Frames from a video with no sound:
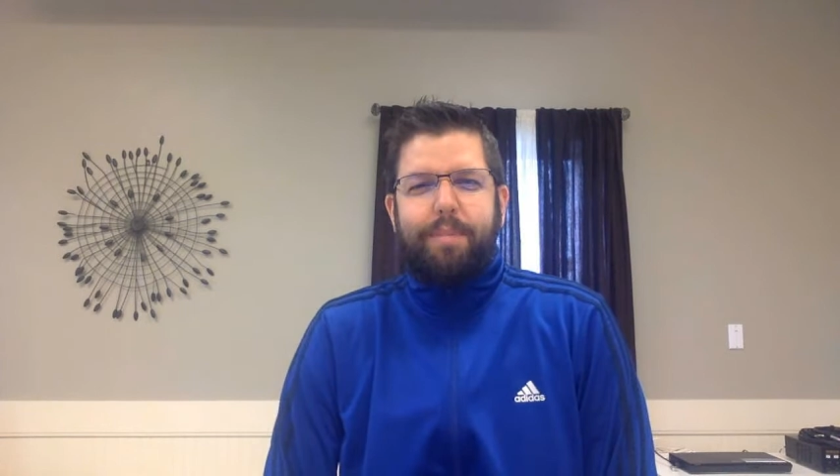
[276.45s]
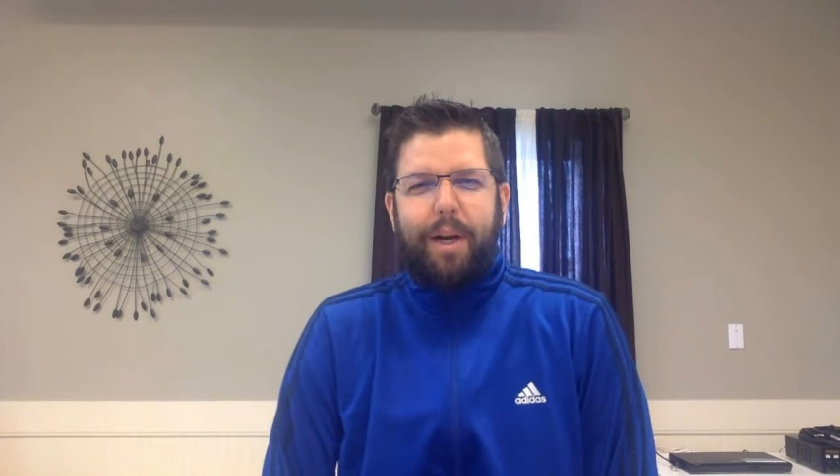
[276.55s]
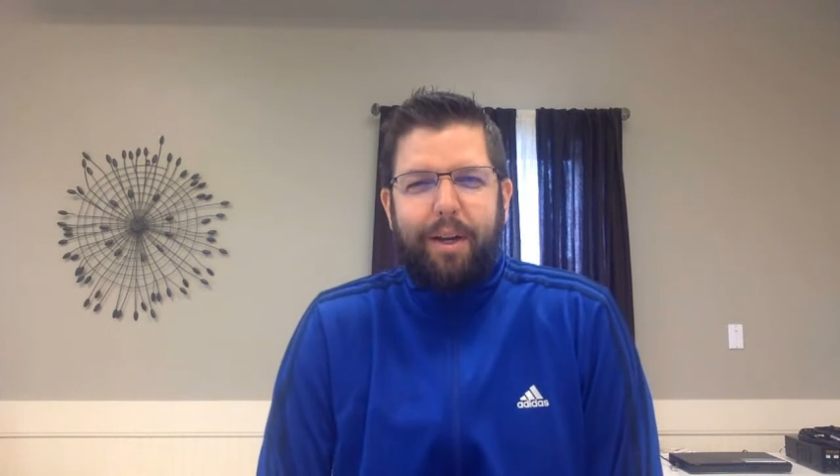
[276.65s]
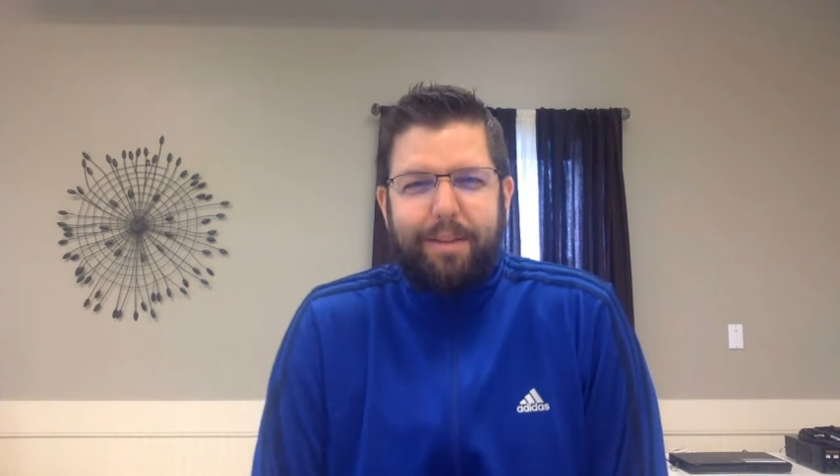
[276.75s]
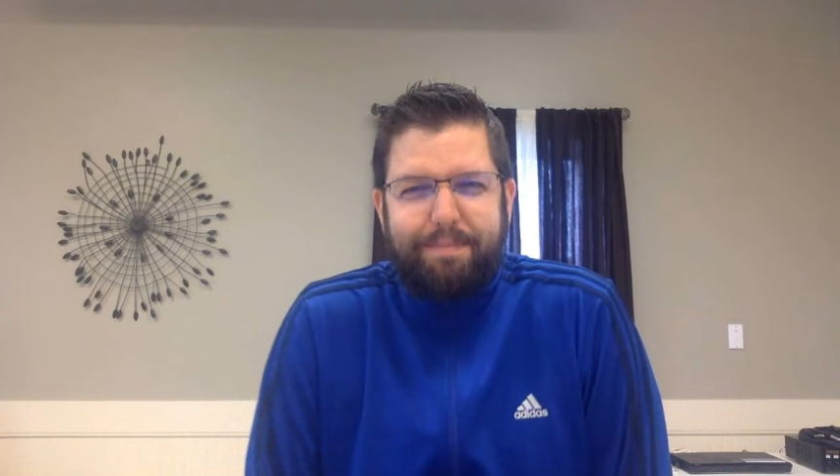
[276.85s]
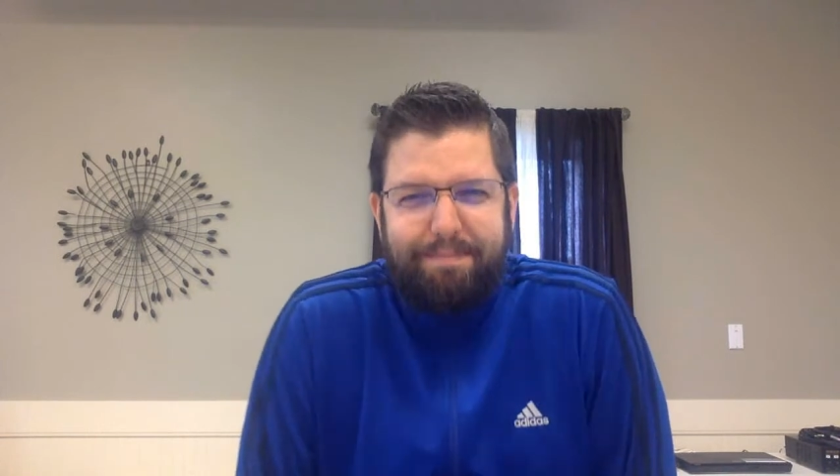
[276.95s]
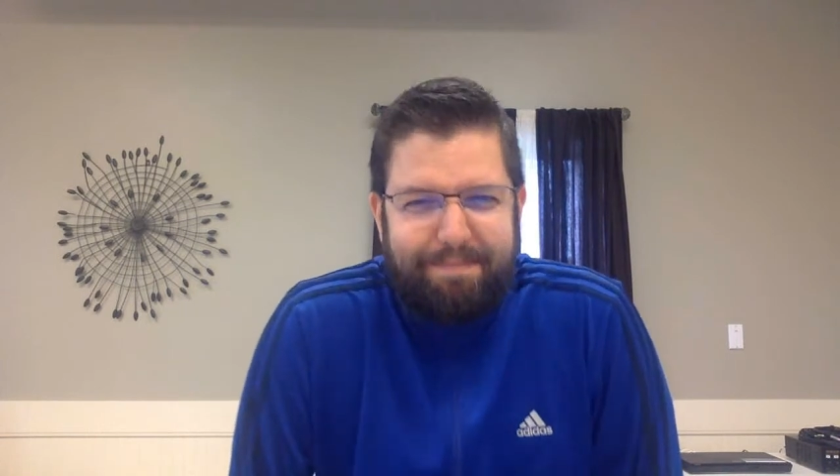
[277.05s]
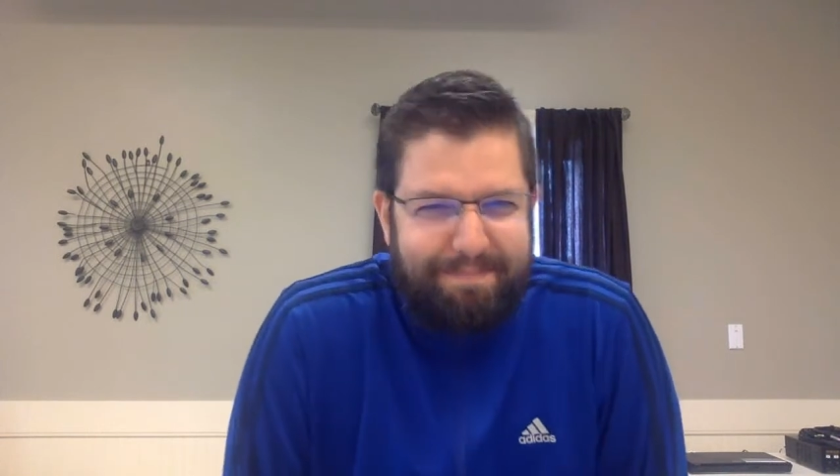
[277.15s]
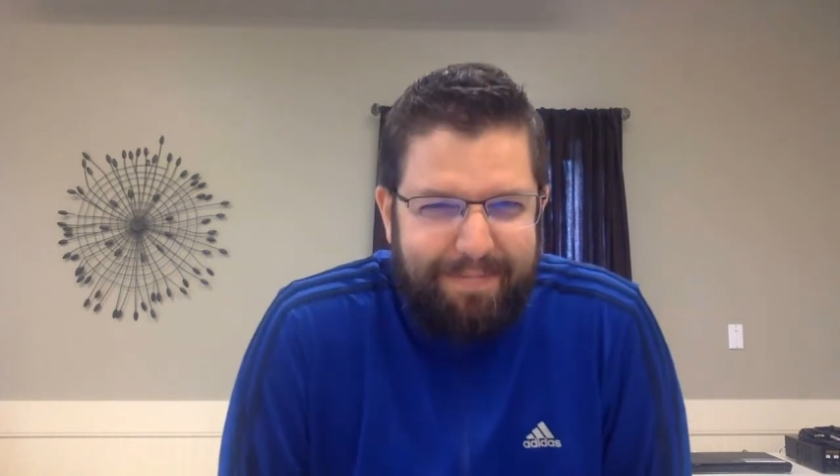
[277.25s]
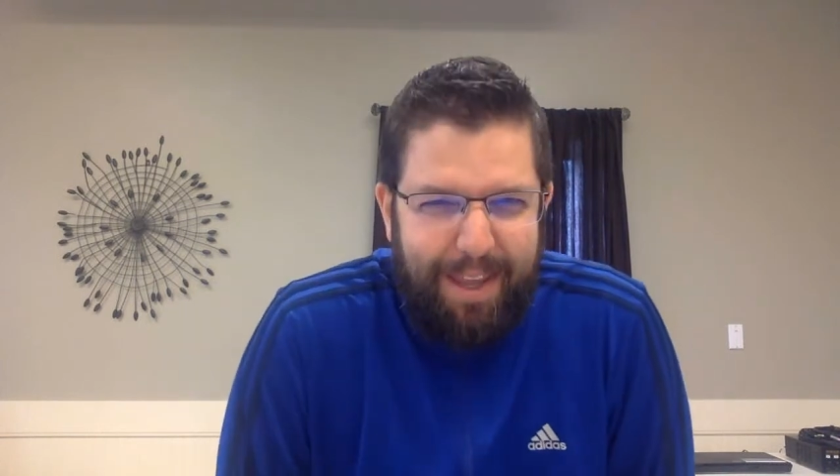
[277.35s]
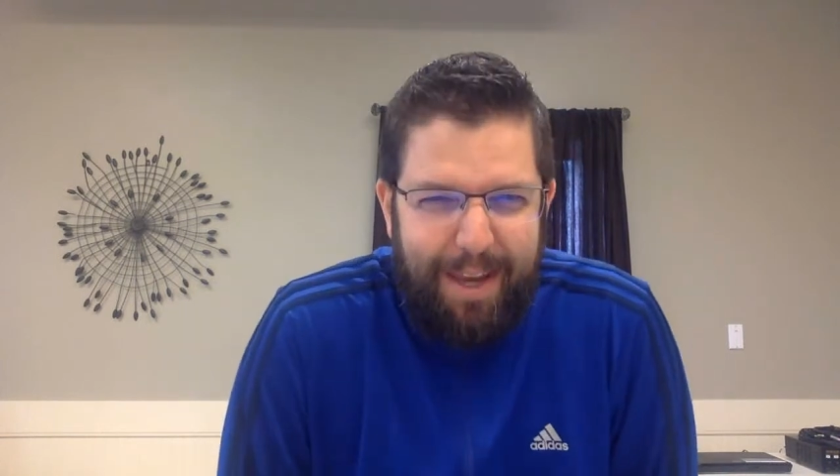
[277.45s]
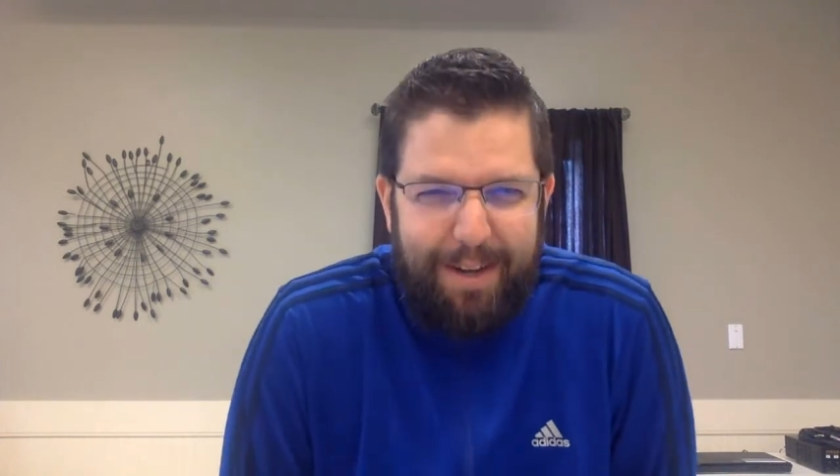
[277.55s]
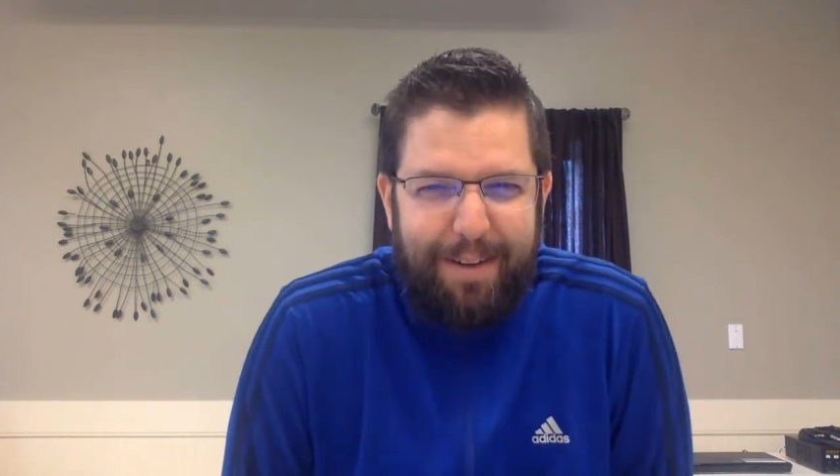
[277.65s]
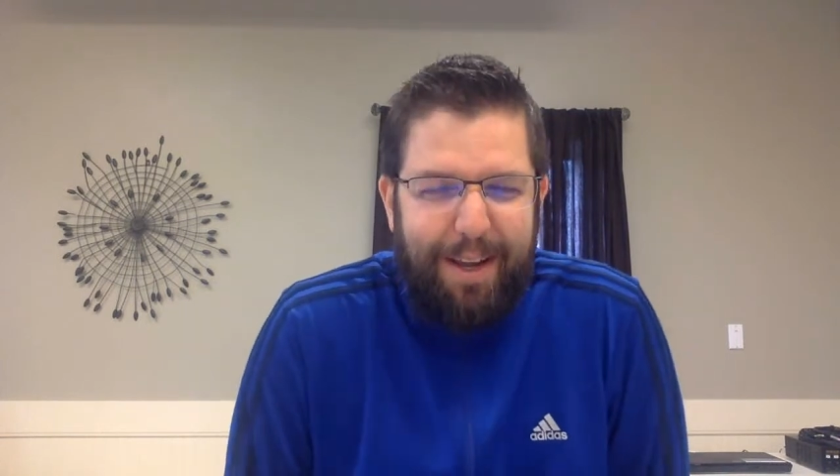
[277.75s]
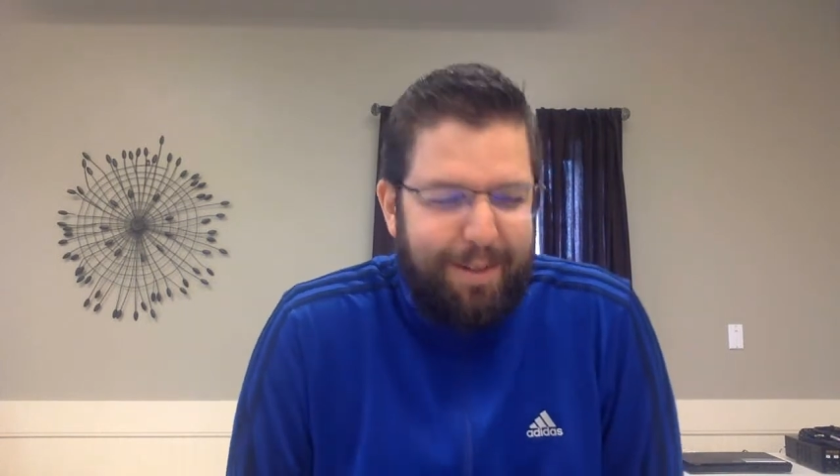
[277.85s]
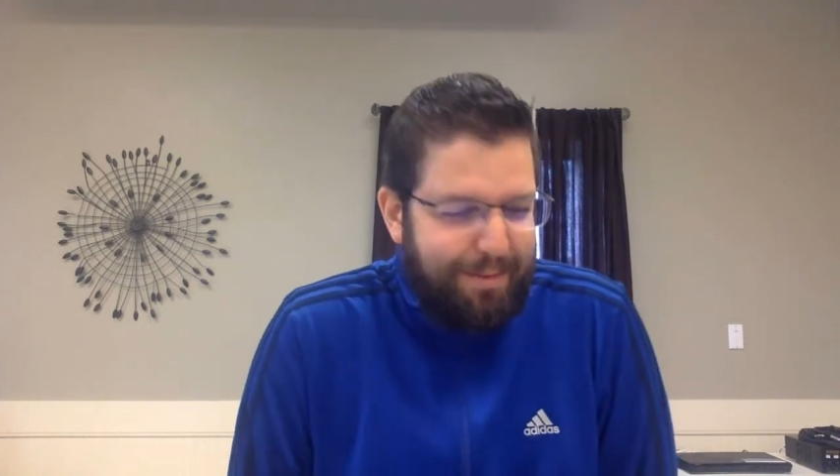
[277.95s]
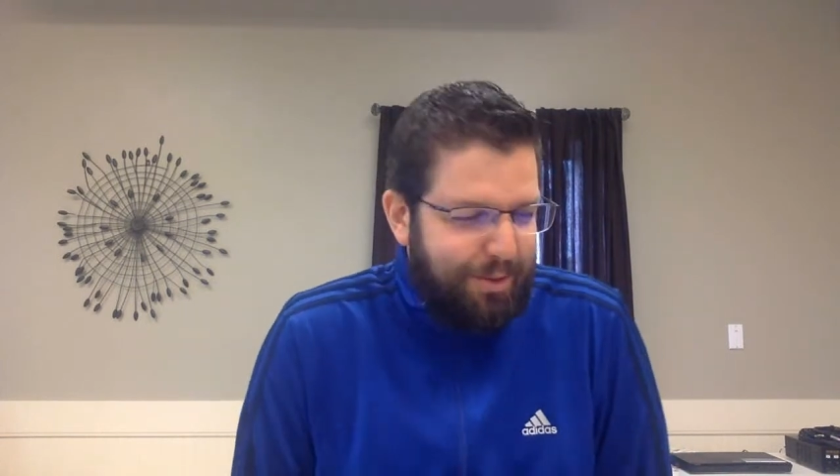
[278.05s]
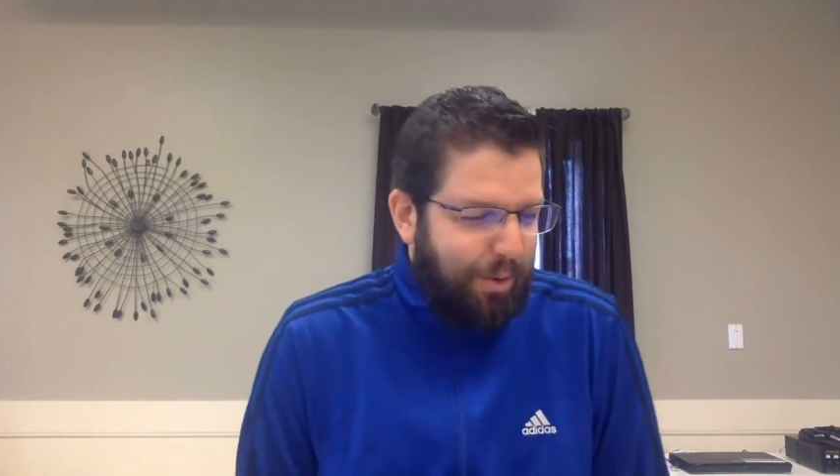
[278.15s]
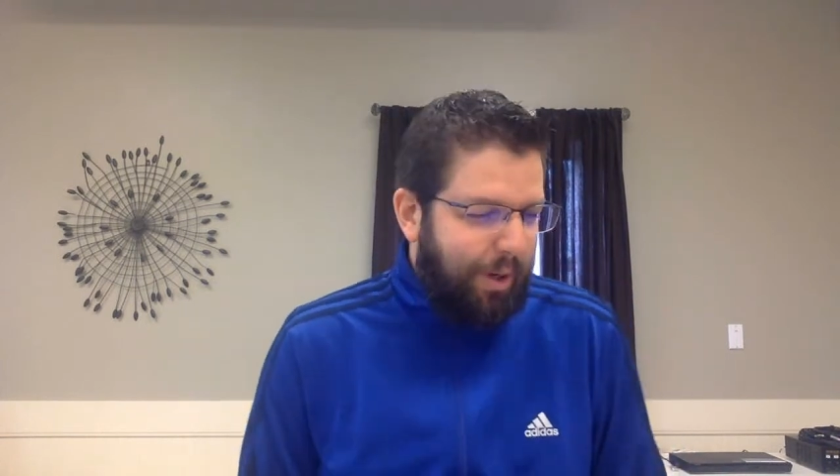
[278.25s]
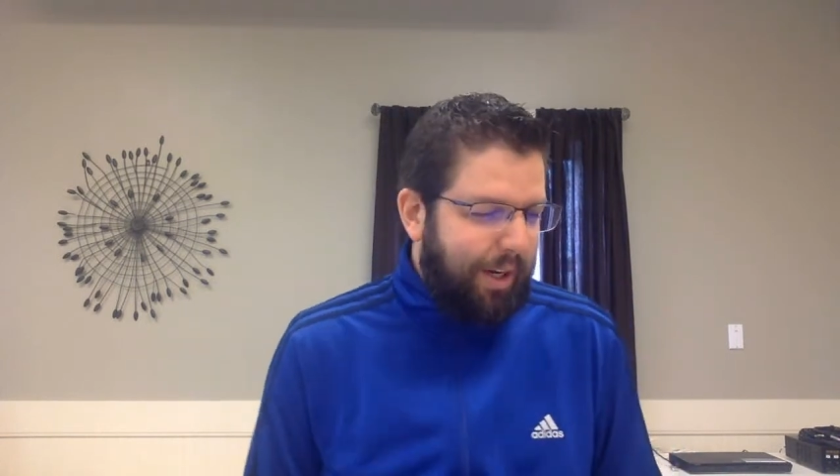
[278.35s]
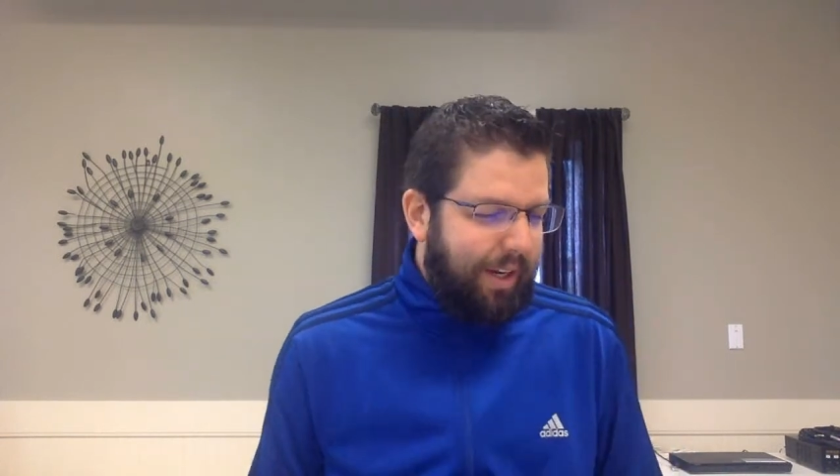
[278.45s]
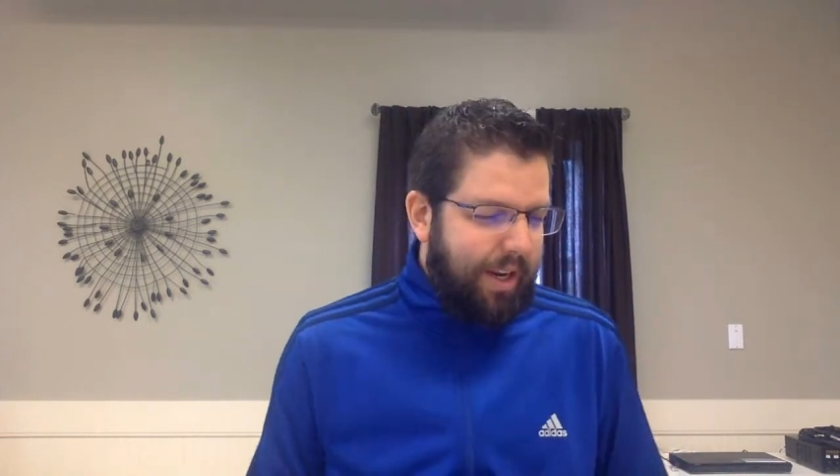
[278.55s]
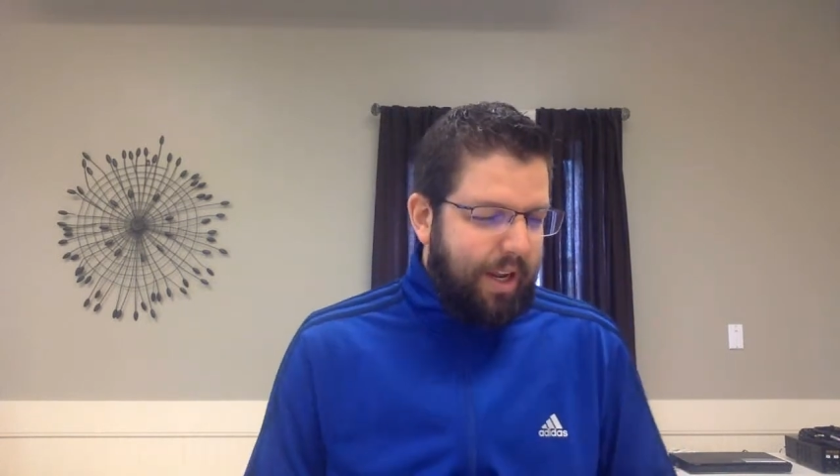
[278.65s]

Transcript: period. End of story.